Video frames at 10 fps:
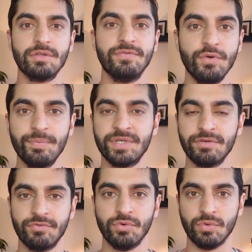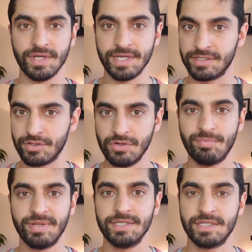4% rule is a good
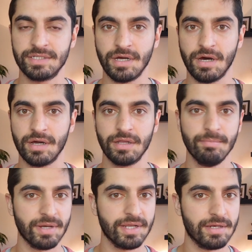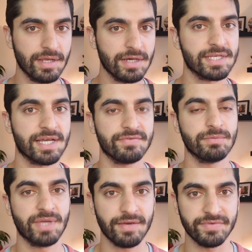place to start, but it does have some
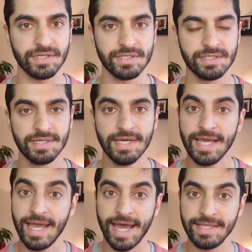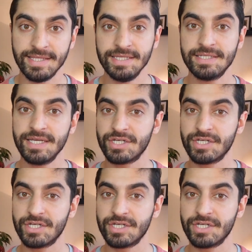caveats, and these take